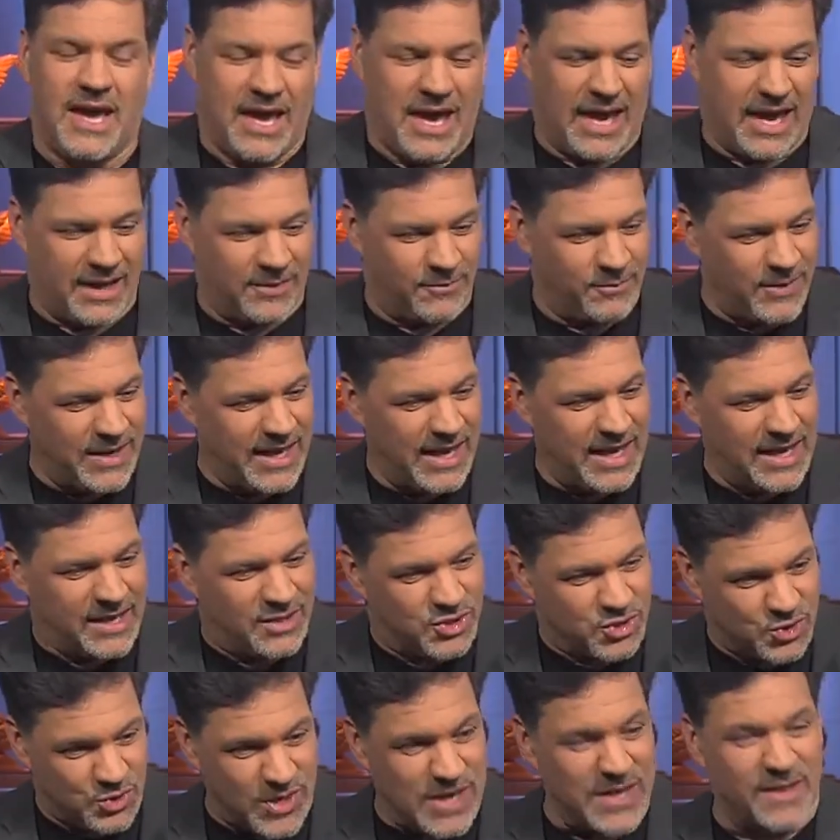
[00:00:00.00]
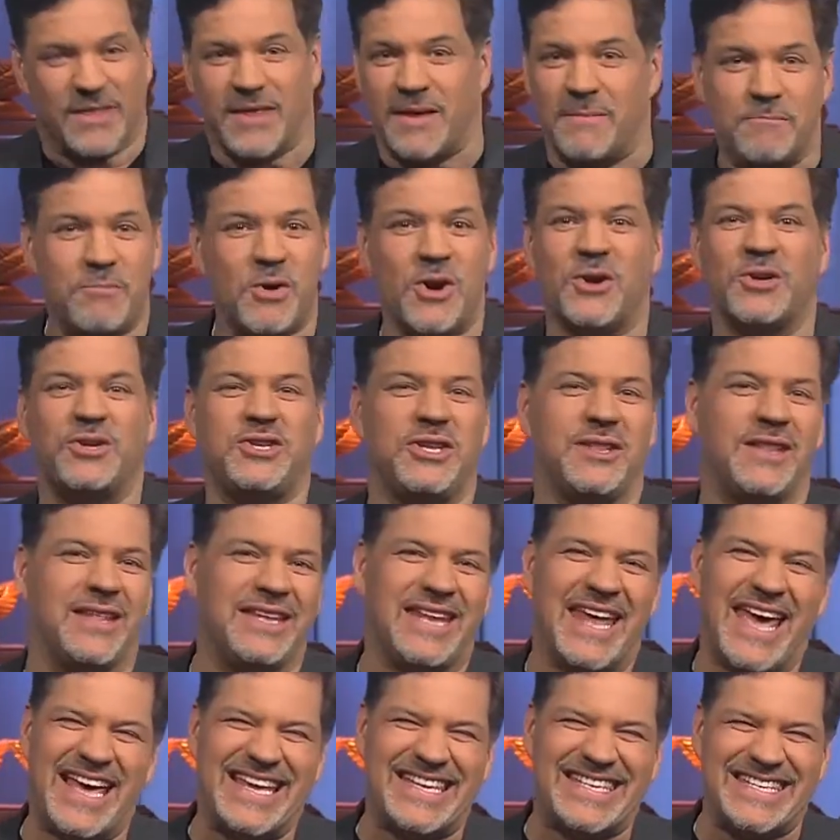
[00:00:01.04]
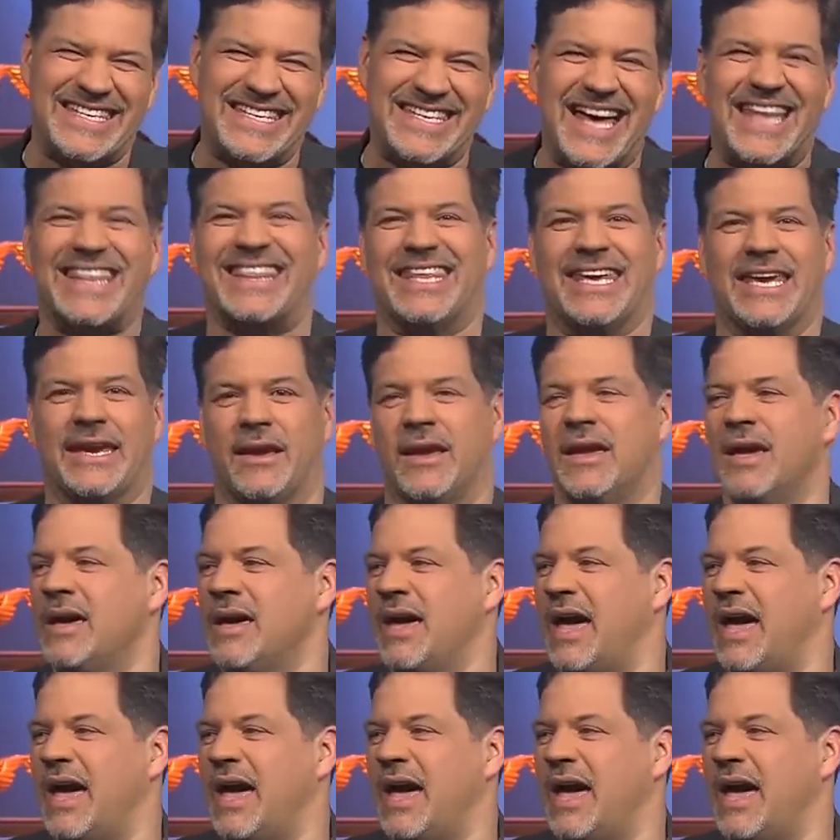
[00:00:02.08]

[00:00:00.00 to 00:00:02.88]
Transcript: and we treat the person that has nothing